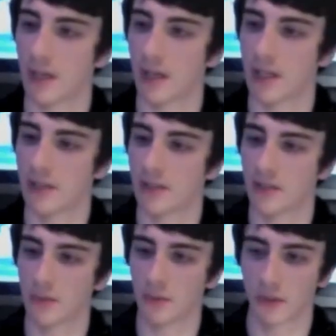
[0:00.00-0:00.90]
It's
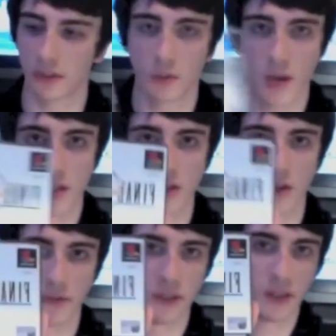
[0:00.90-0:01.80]
still got the
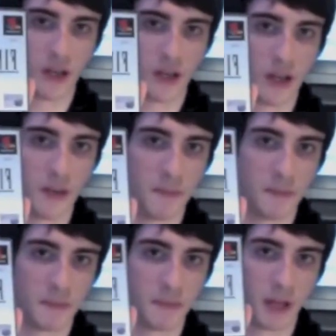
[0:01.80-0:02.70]
Squaresoft
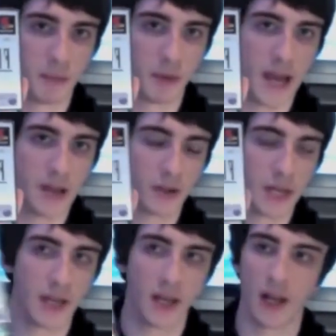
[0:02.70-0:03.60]
like brand on
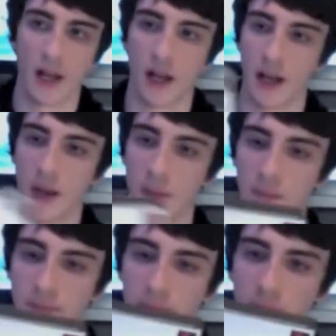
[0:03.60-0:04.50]
it,
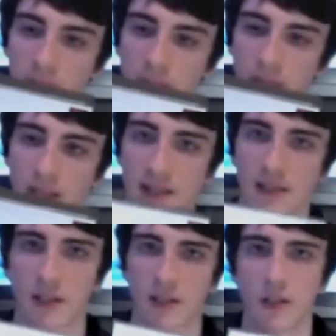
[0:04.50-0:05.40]
but I think it's
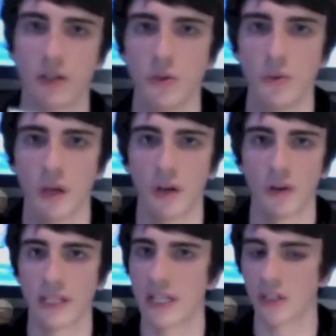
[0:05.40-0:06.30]
like a newer
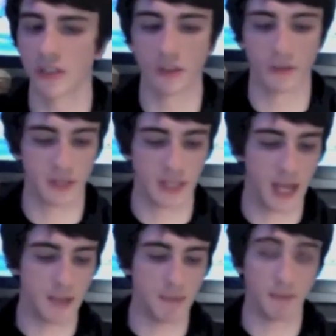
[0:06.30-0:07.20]
edition of the
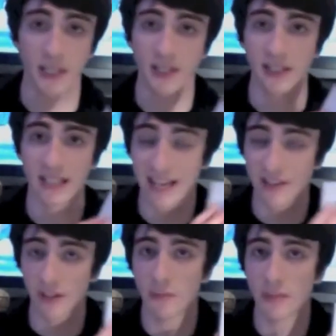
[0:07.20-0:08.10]
game, because as
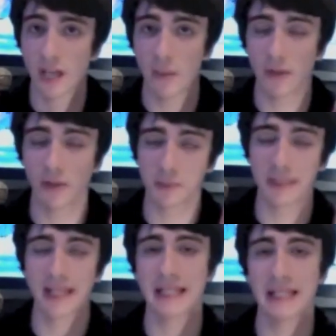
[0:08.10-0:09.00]
I opened it up and I was
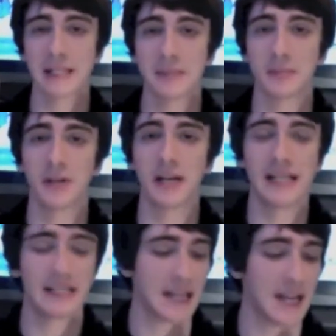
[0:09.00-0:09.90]
pleasantly
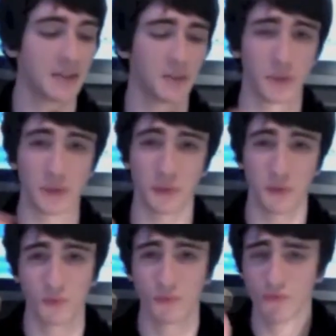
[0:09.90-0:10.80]
surprised and thought this was
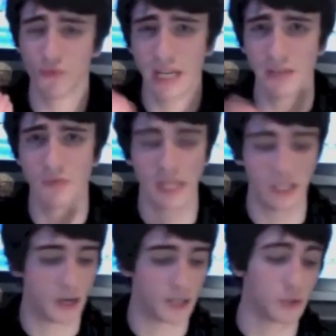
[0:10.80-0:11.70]
really
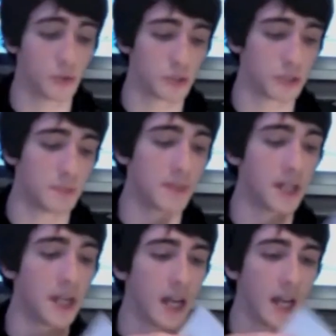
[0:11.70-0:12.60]
nice and awesome,
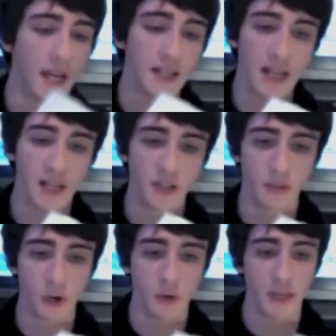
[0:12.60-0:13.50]
is as
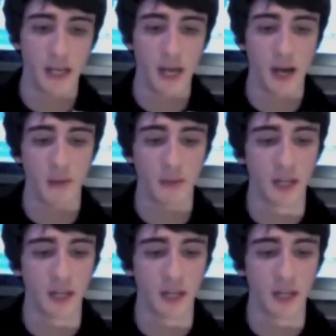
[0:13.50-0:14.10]
you open it up,